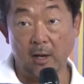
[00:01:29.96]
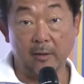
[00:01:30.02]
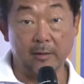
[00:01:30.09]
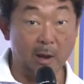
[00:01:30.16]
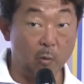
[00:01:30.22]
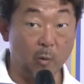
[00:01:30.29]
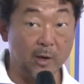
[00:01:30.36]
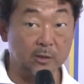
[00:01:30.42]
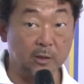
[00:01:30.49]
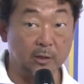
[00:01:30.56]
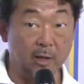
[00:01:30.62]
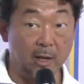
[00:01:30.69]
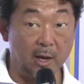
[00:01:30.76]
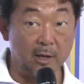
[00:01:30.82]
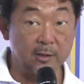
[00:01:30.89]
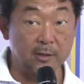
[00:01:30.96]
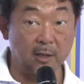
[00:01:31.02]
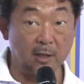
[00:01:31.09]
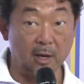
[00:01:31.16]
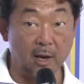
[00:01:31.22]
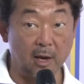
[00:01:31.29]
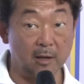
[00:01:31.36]
The reason is
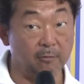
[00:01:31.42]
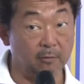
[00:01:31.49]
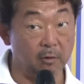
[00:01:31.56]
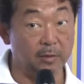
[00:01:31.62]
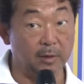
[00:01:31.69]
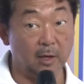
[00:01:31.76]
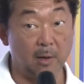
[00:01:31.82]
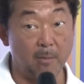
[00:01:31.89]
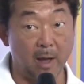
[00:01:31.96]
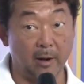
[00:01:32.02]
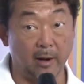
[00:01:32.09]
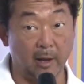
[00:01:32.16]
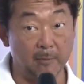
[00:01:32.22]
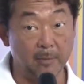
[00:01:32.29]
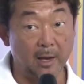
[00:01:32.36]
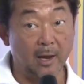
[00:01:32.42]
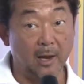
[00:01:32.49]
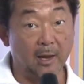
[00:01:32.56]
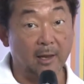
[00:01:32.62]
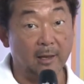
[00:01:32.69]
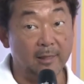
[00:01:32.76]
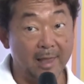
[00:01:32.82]
if you think about it,
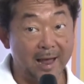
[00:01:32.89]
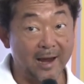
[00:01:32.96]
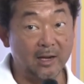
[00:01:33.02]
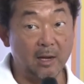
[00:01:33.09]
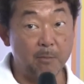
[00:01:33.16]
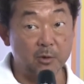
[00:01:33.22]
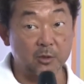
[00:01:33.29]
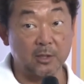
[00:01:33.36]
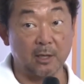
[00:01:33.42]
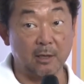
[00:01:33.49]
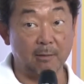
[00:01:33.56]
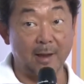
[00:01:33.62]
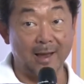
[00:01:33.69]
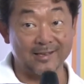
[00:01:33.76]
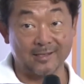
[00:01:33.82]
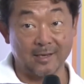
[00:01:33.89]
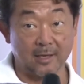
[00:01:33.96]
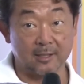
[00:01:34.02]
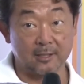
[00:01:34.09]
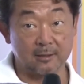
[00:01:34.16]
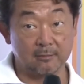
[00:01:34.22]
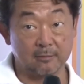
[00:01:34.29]
90% of
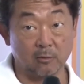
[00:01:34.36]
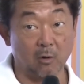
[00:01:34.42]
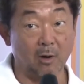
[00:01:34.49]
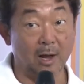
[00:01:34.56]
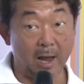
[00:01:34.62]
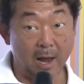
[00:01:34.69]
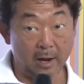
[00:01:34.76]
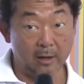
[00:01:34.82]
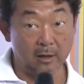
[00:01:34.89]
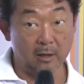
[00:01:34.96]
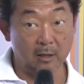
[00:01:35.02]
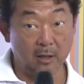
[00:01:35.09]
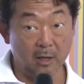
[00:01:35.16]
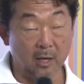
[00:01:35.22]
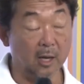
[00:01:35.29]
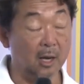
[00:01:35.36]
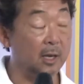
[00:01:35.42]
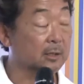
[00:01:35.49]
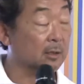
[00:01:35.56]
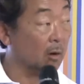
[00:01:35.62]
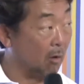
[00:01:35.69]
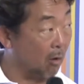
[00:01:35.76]
assets or higher
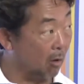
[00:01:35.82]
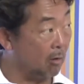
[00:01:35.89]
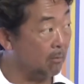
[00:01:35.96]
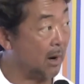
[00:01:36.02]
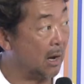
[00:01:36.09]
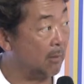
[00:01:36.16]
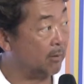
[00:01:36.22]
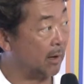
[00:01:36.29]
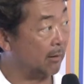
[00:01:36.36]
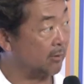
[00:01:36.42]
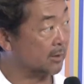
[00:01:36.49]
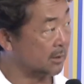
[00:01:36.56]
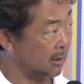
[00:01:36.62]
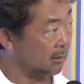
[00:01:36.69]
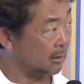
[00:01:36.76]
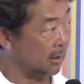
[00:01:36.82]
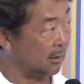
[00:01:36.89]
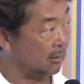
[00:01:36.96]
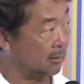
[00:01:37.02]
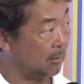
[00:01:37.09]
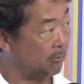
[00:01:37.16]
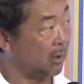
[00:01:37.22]
is owned by private sector,
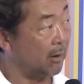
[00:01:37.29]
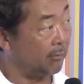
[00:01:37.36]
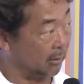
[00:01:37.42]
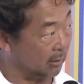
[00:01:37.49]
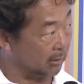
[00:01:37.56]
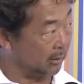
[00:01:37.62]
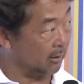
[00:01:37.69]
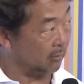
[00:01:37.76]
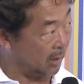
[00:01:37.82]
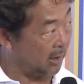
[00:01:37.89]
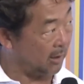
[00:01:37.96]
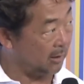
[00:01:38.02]
privately, right?